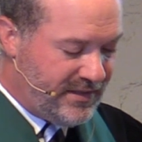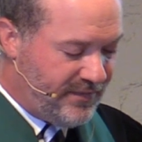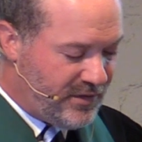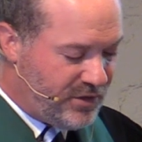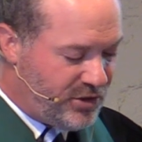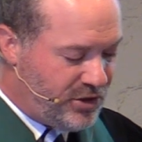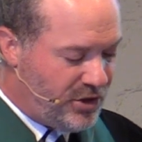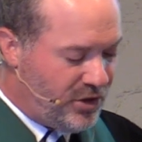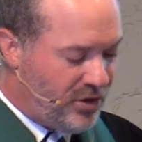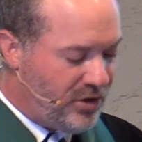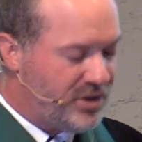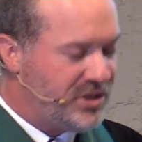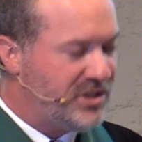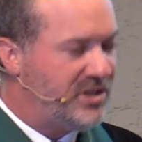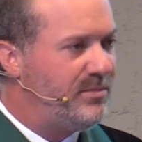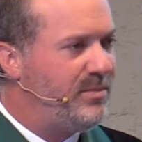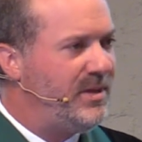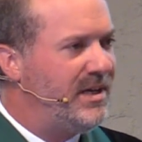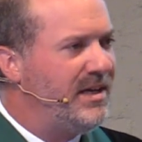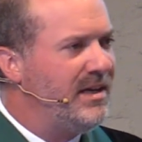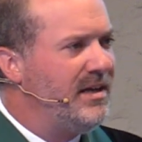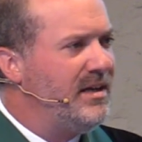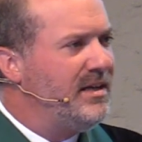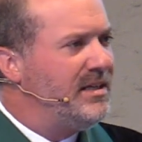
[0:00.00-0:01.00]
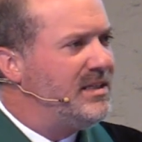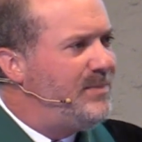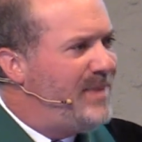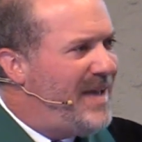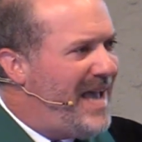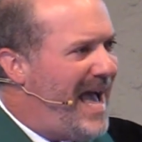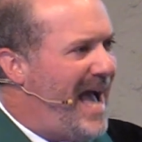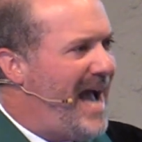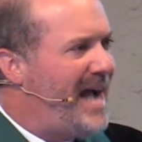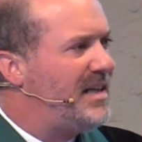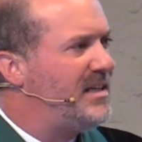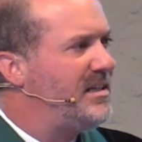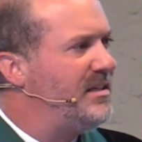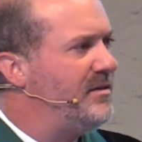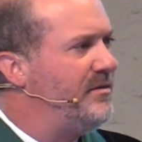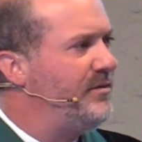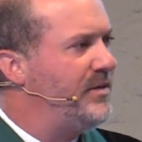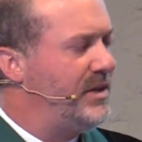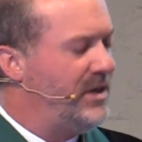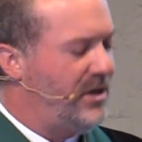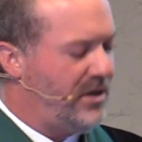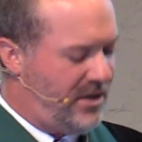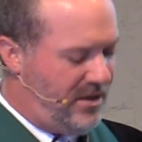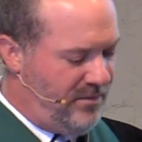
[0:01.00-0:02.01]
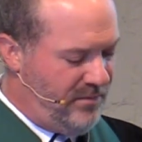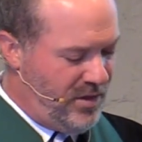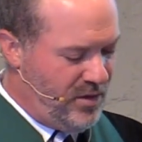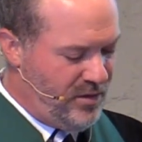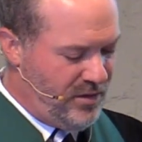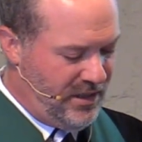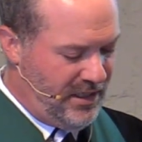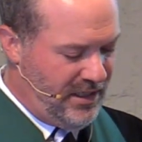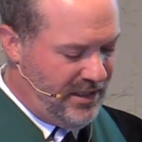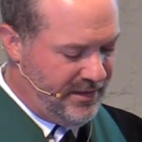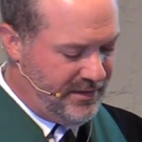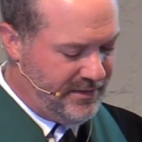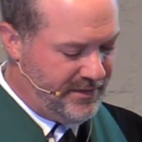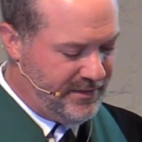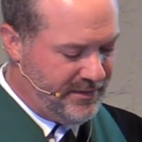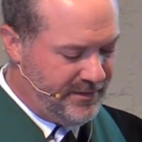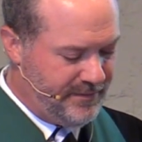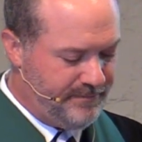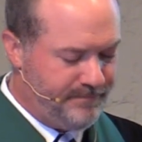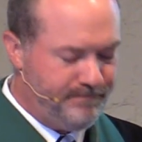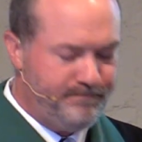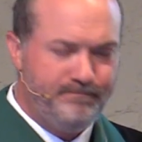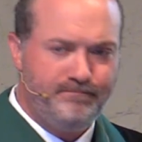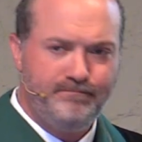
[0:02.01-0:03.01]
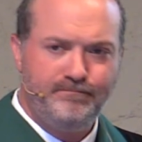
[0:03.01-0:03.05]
of the church to be active in their communities,